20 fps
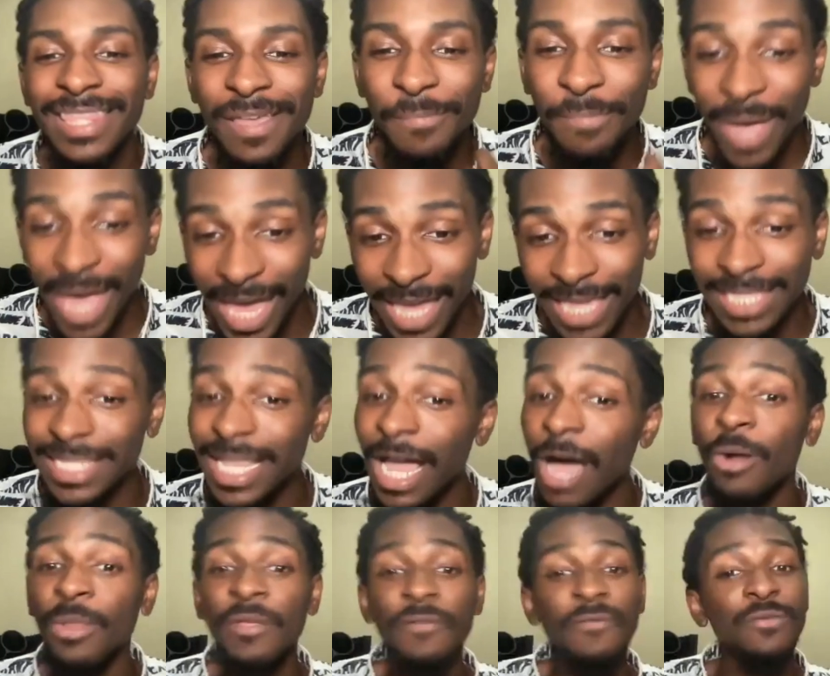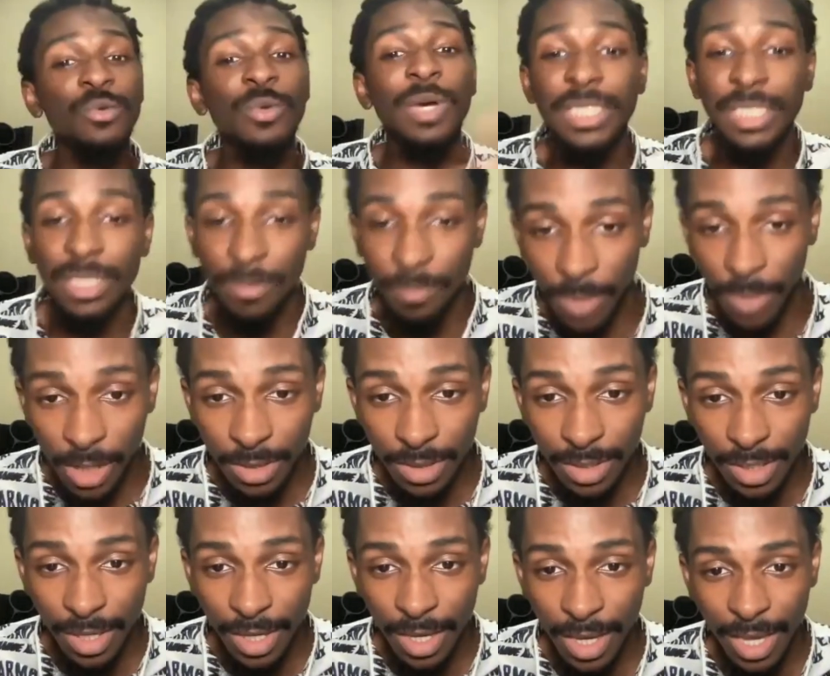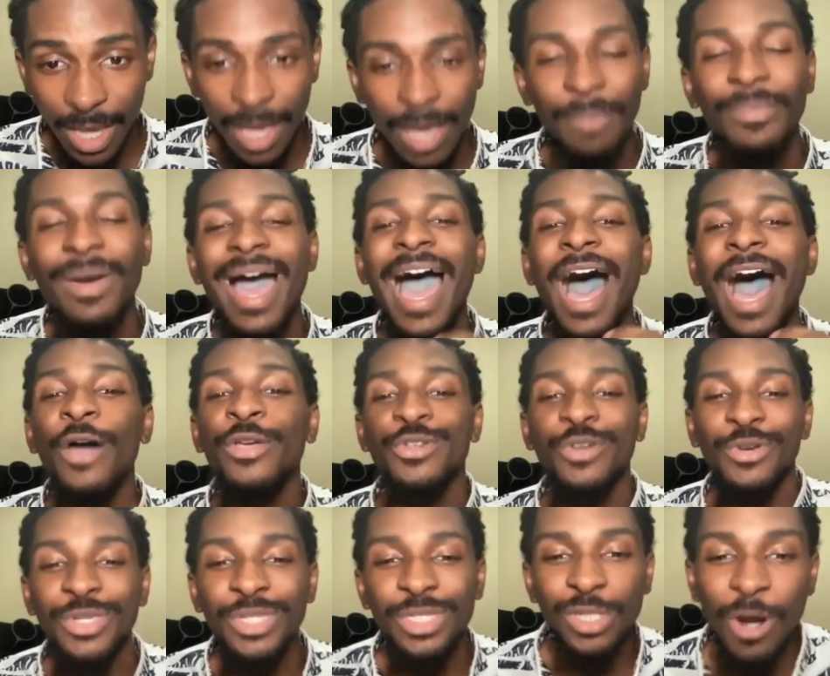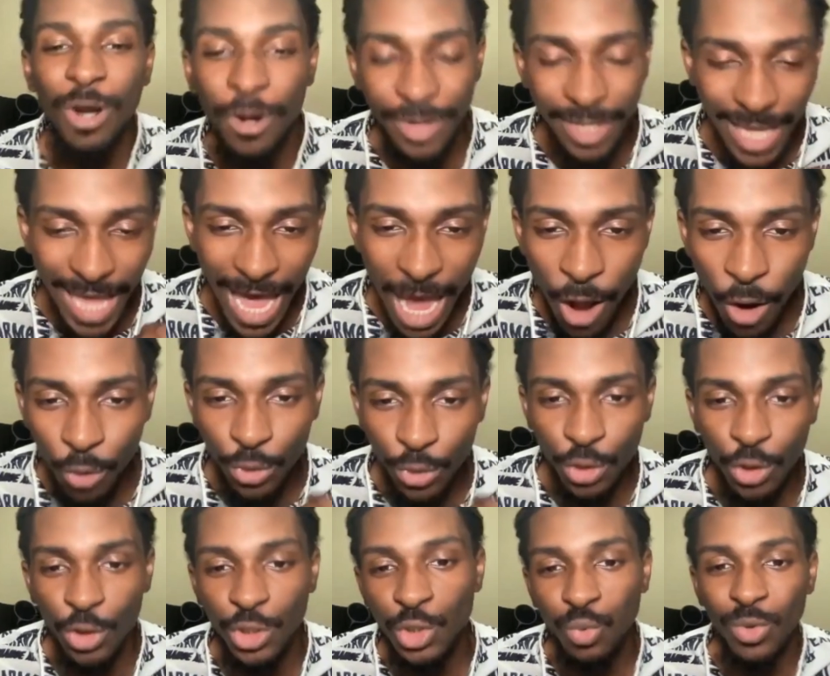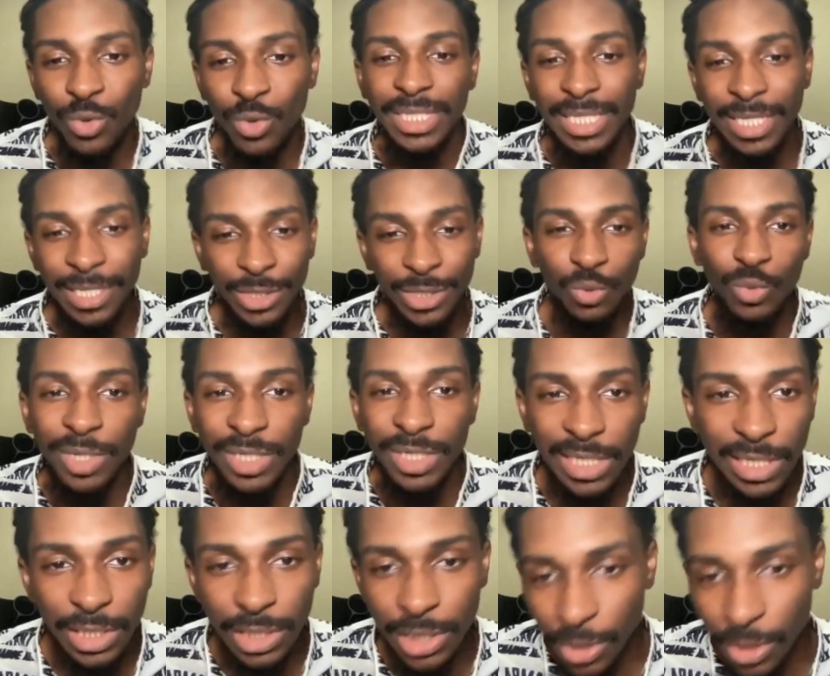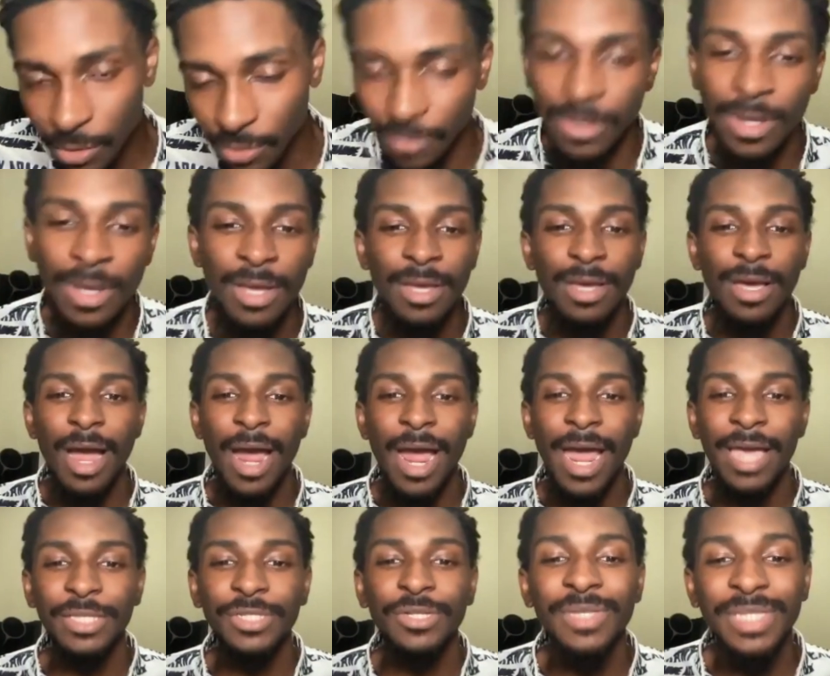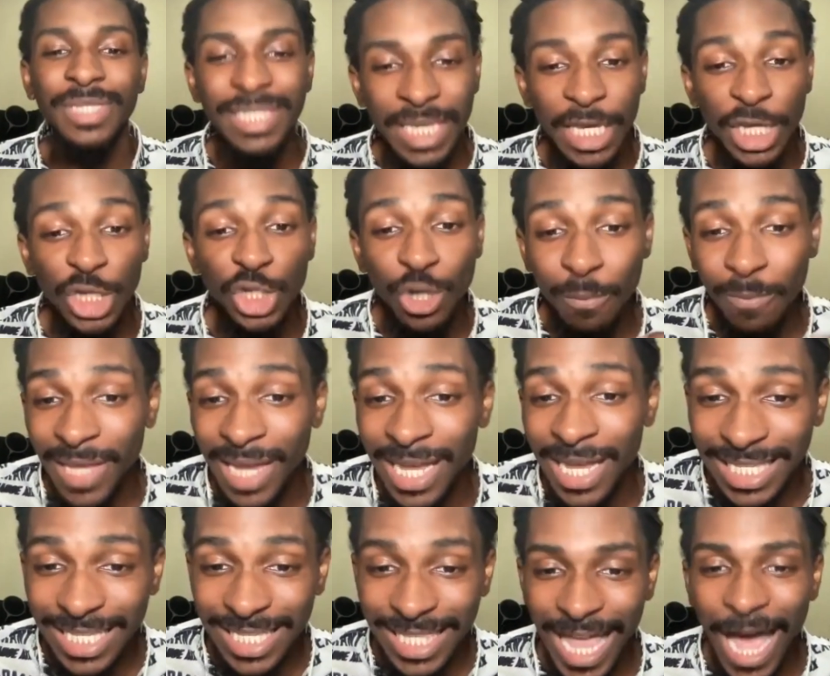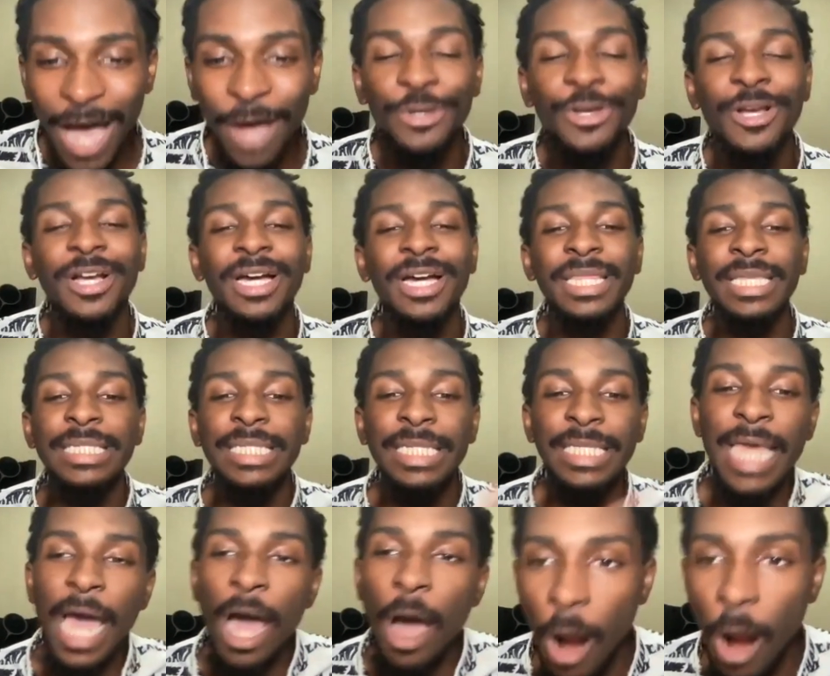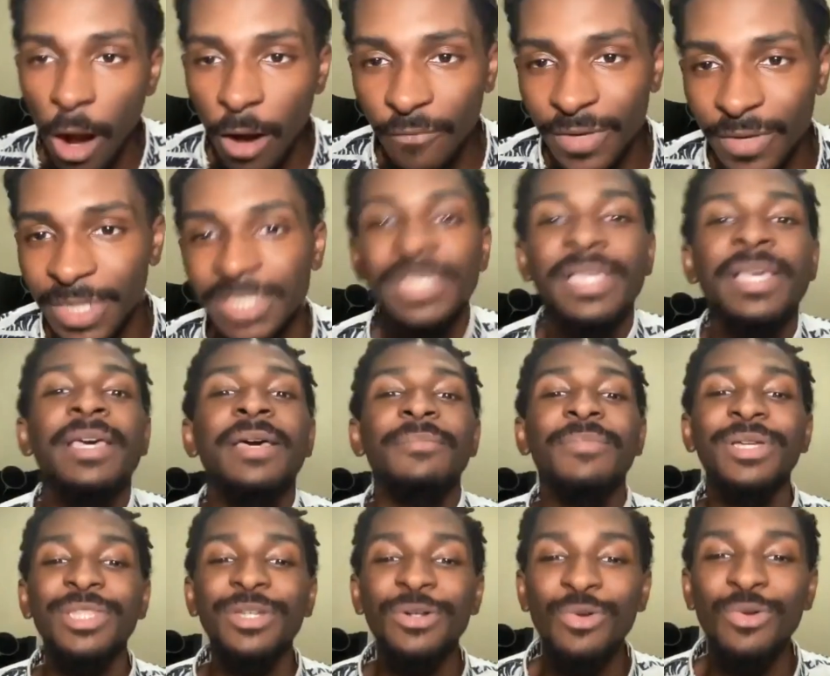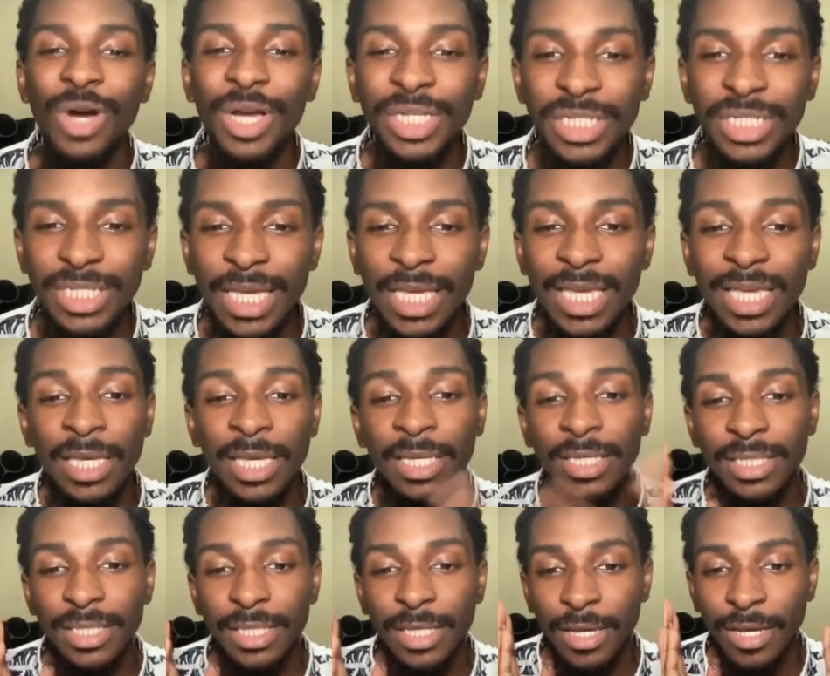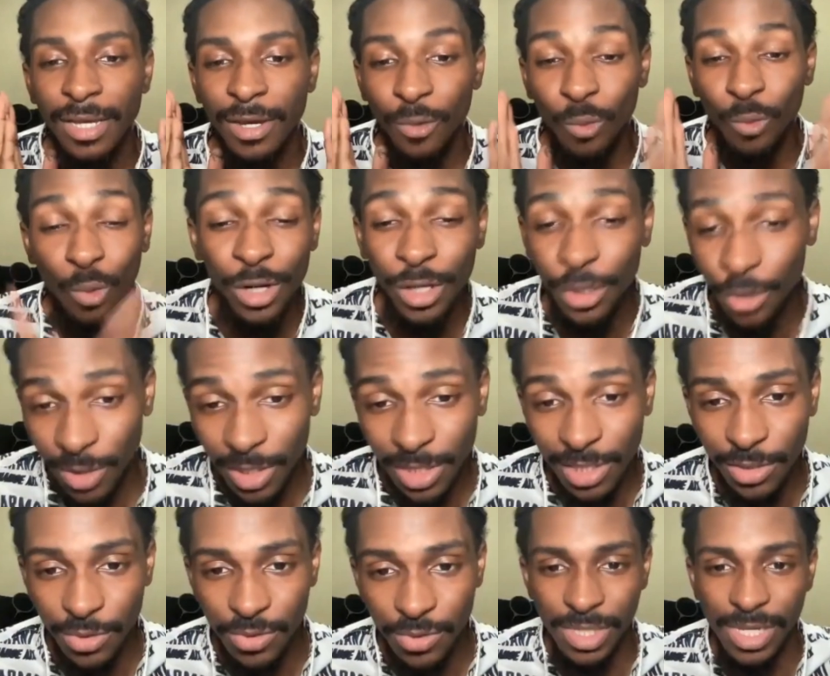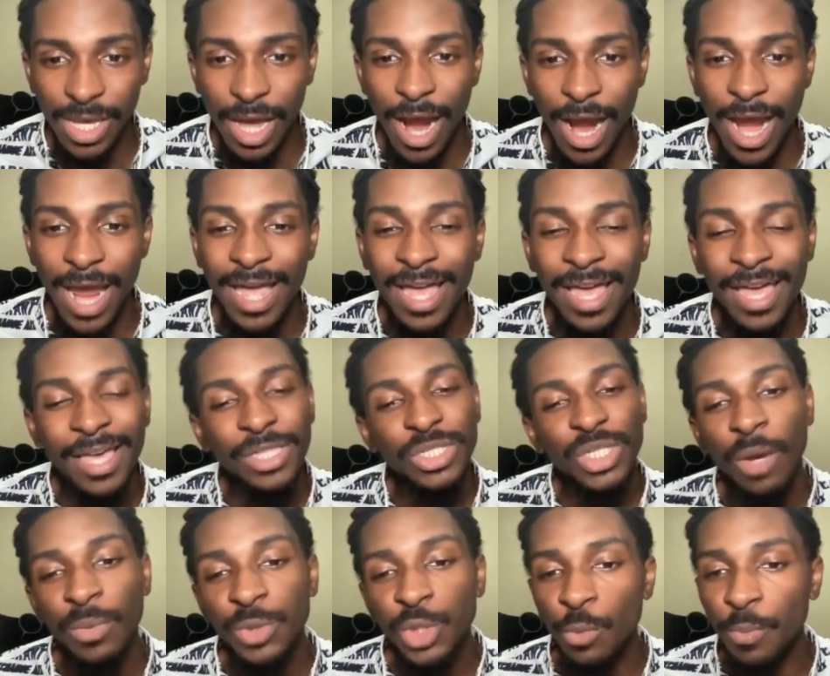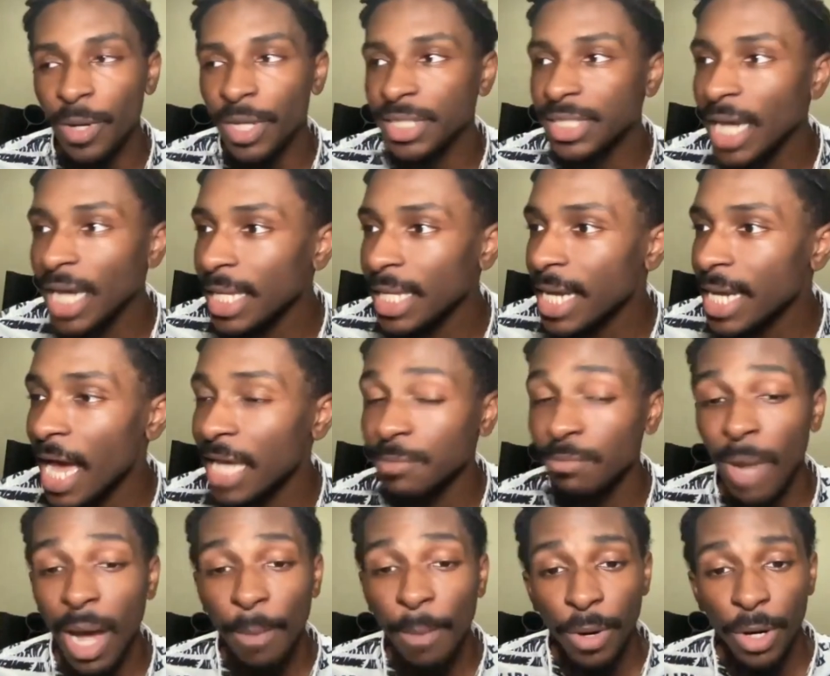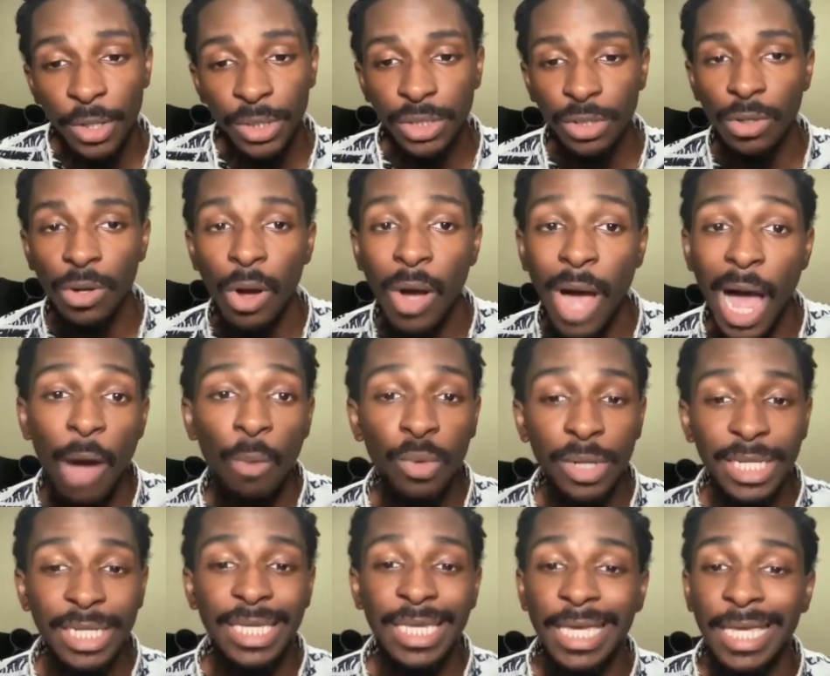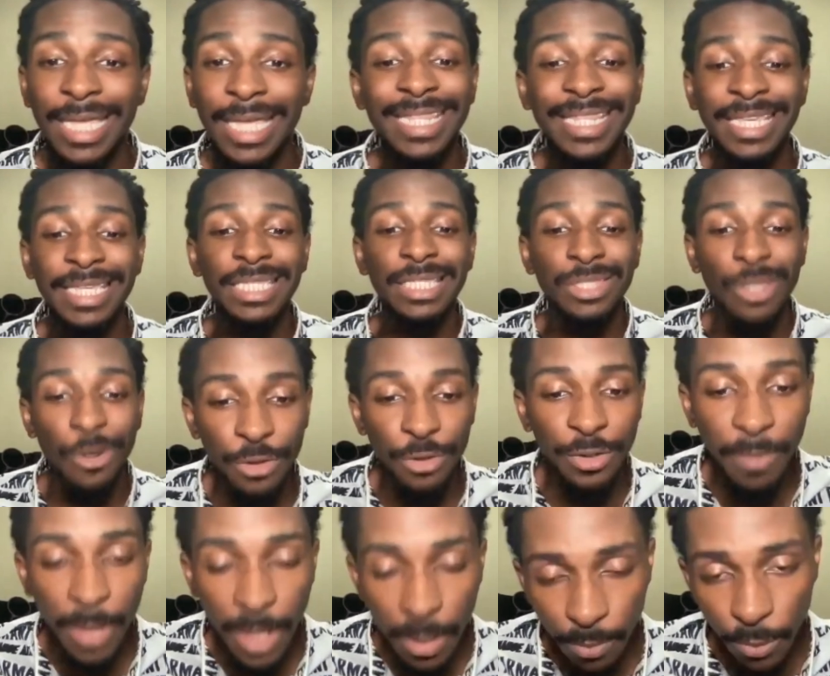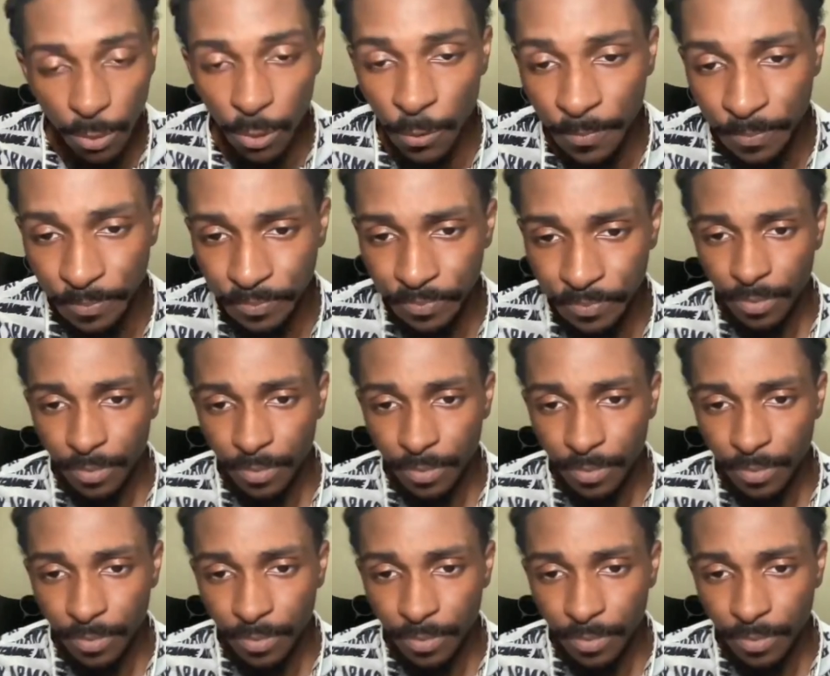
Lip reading: the pace, not only for the rest of the month, but how you're starting out your 2022. All right, so the seeds you're planting now, you're going to see that harvest. But the question is, what are you going to do with it? All right, so I'm super excited, guys. My personal goal, I want to get at least 30 people